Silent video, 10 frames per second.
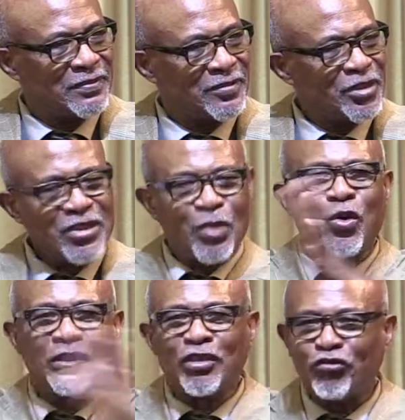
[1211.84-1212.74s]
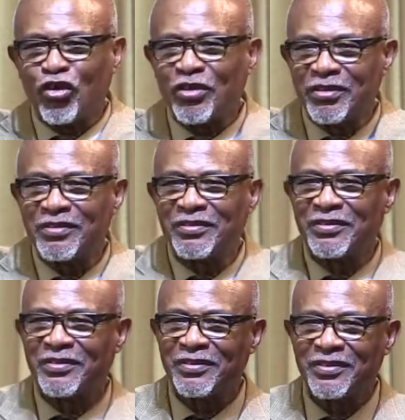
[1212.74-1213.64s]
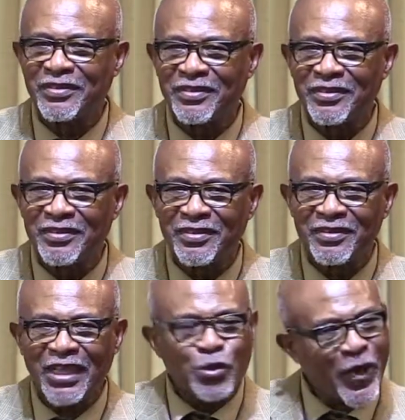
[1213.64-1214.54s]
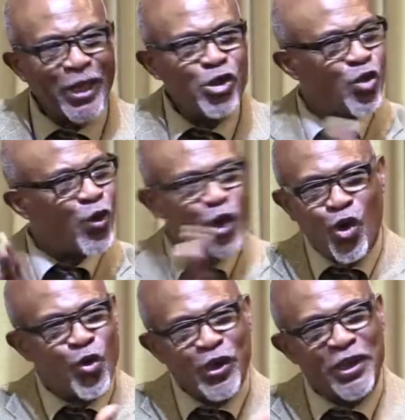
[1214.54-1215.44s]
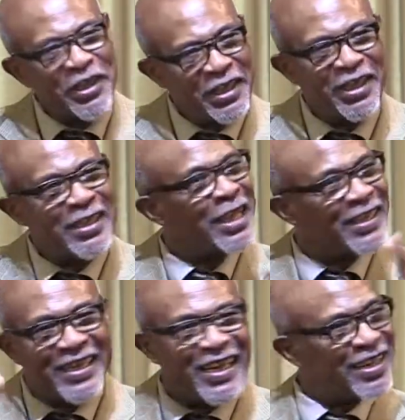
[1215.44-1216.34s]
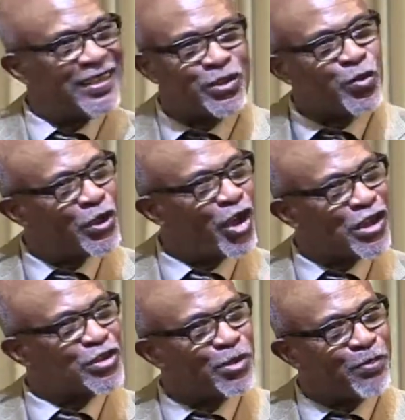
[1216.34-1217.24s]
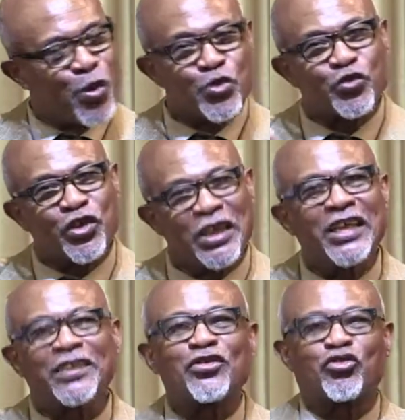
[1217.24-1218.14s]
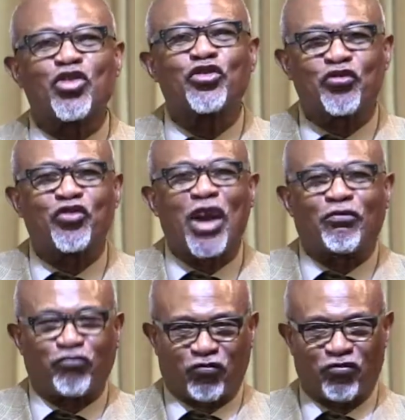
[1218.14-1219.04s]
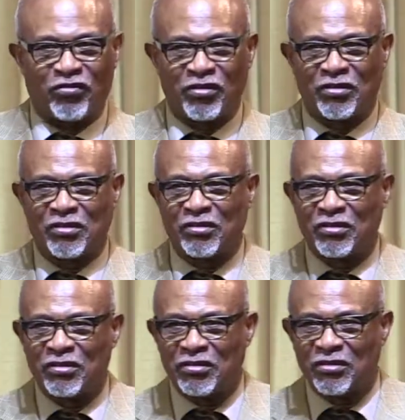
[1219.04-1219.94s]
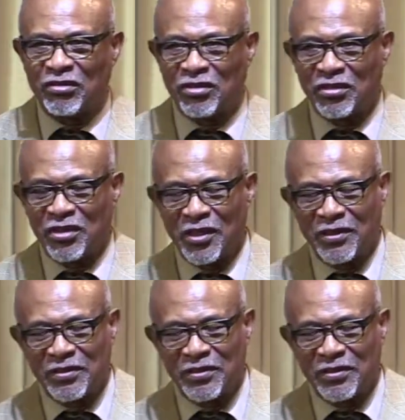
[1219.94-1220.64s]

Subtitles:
Isn't that wonderful? That's why you alone are here. The others were not supposed to hear this good stuff today.